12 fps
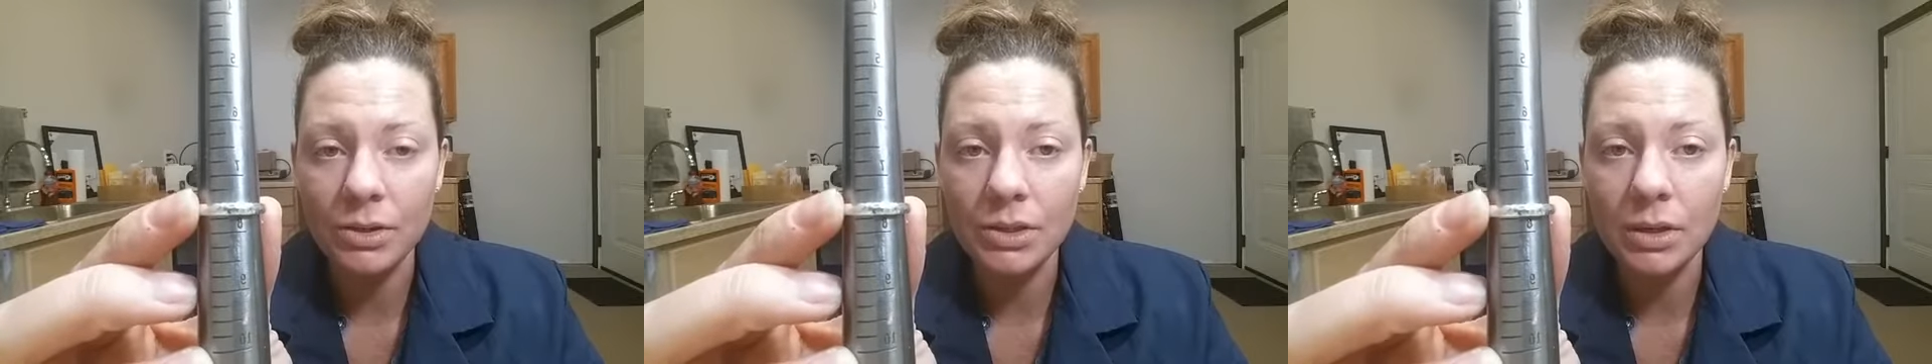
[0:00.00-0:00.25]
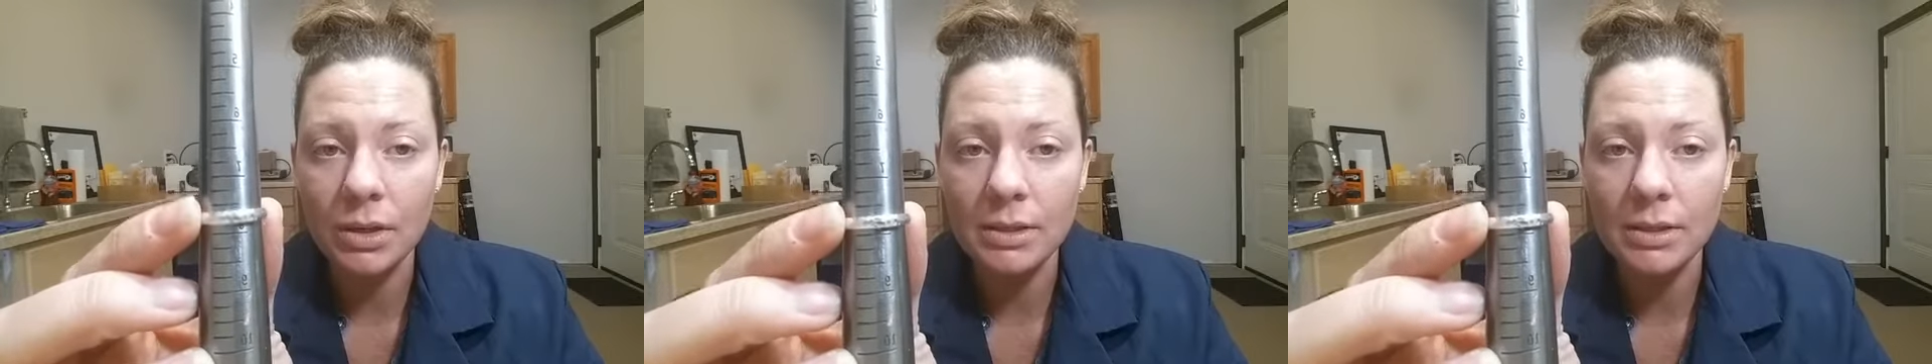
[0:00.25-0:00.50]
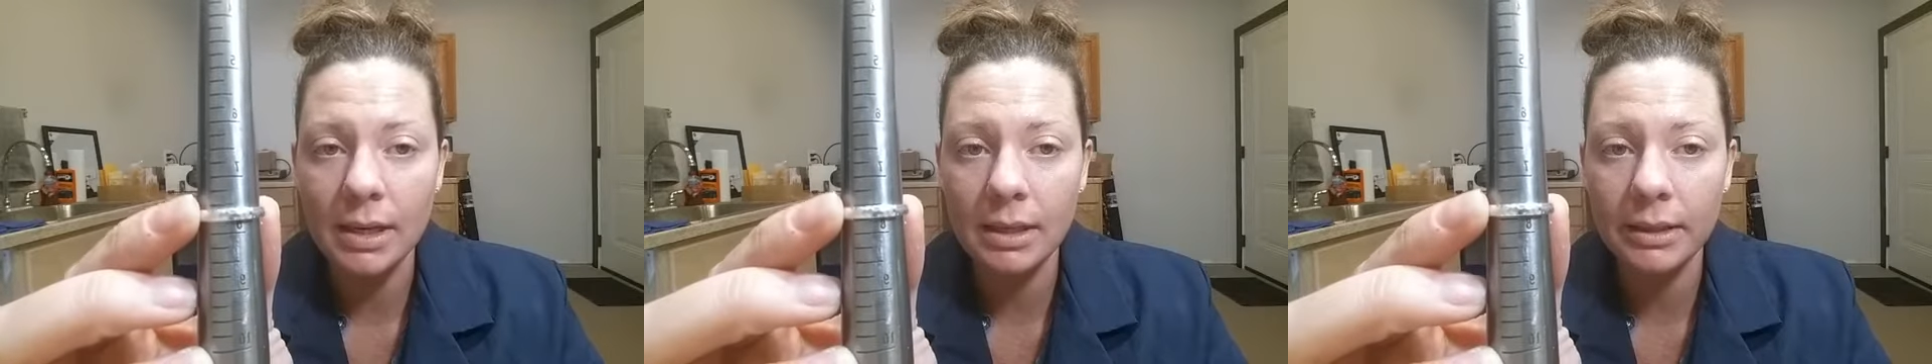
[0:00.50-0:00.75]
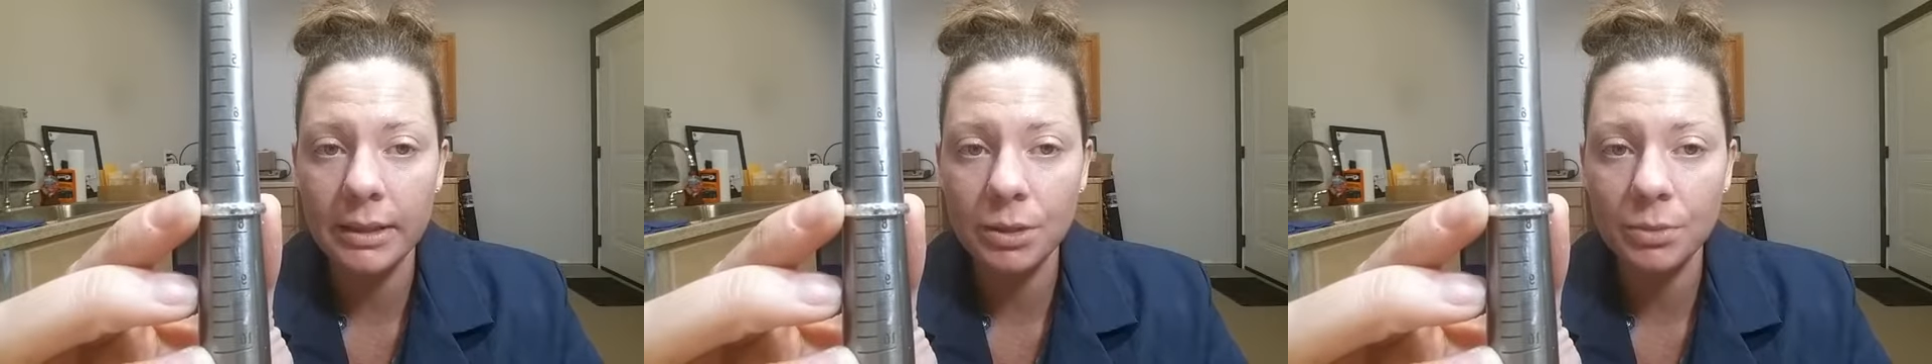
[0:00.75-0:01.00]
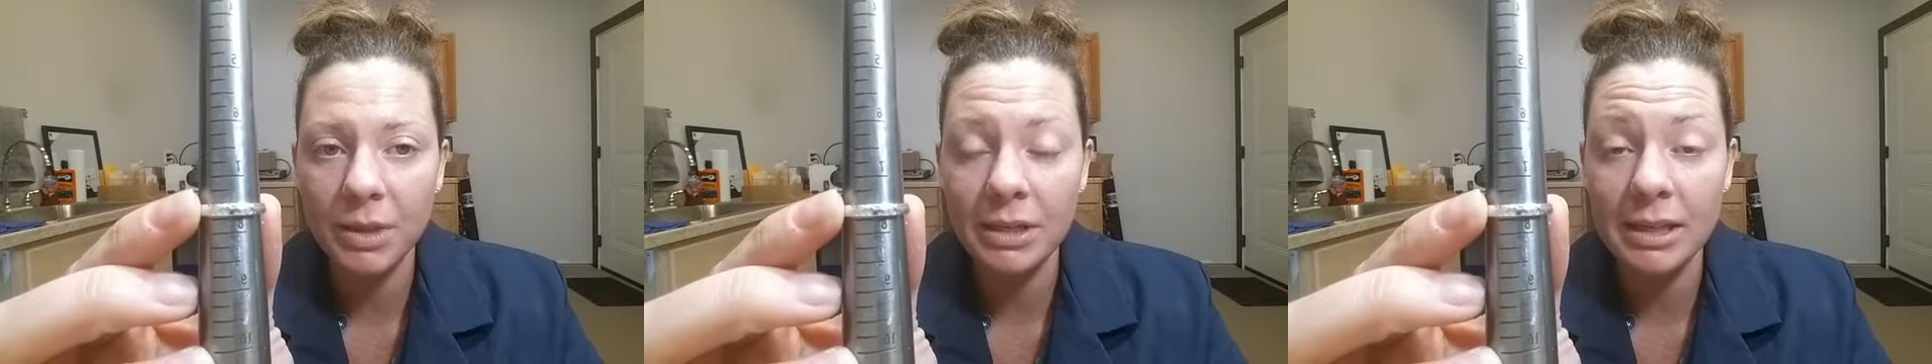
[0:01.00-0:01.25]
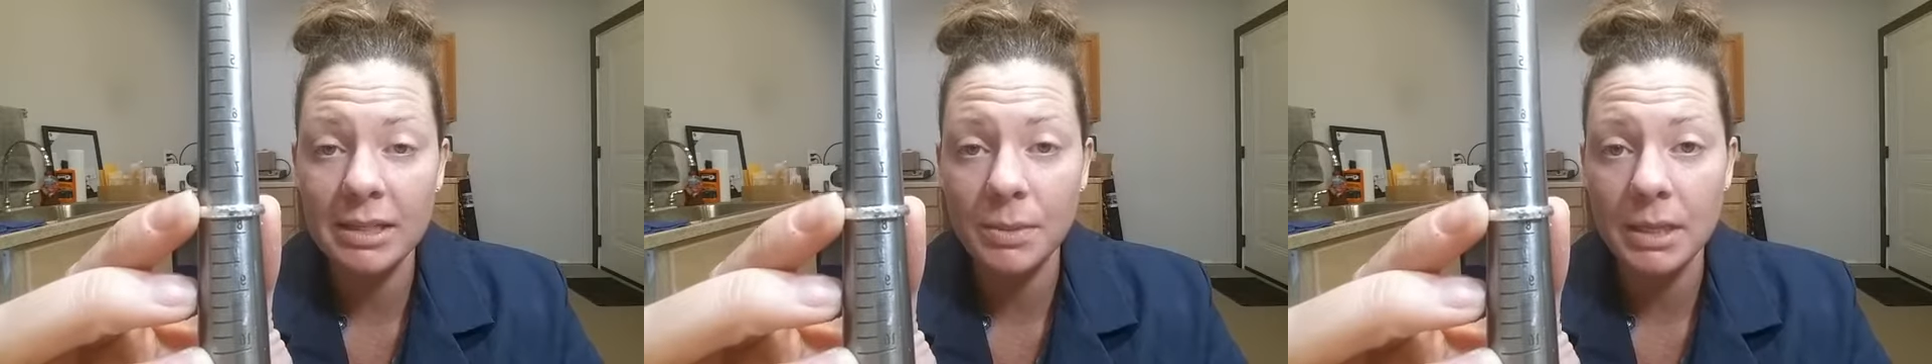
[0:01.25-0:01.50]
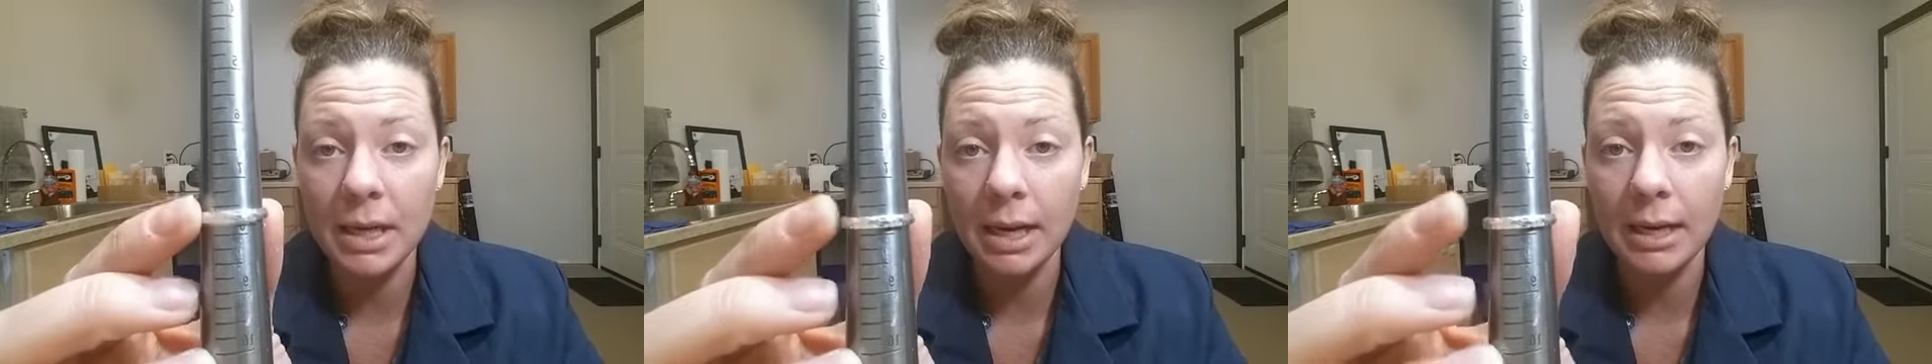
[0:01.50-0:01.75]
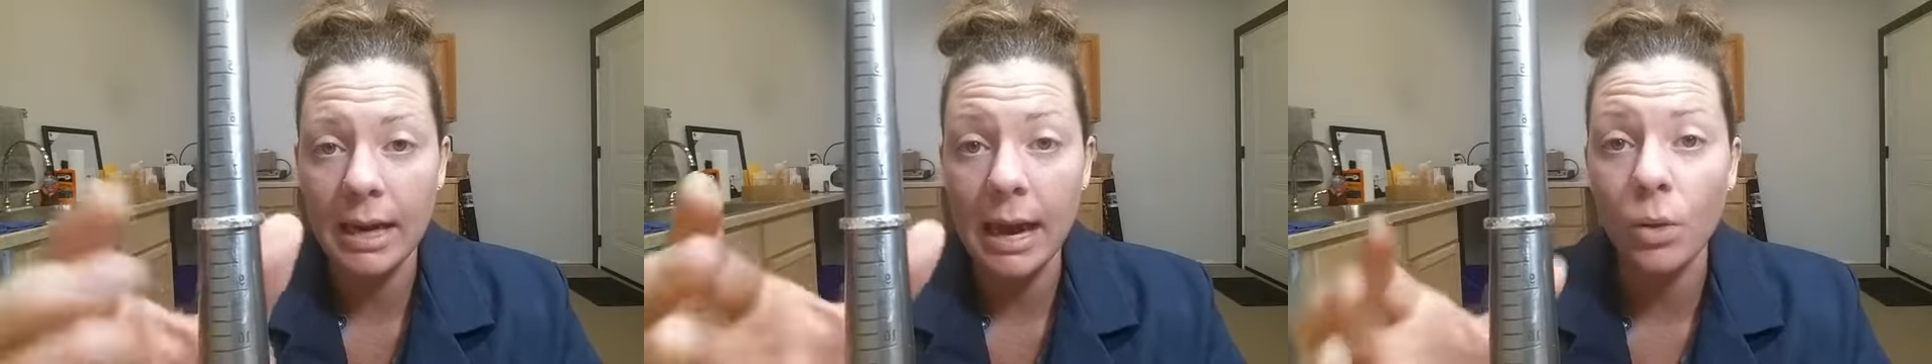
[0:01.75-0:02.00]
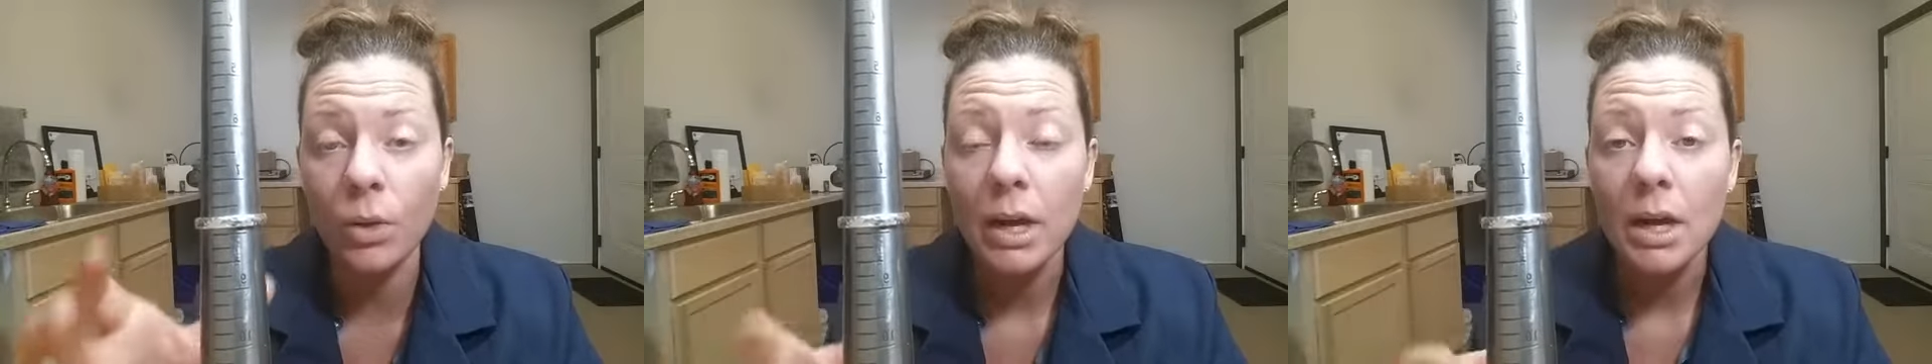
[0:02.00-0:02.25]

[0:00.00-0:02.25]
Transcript: So you can see a little bit needs to be taken out.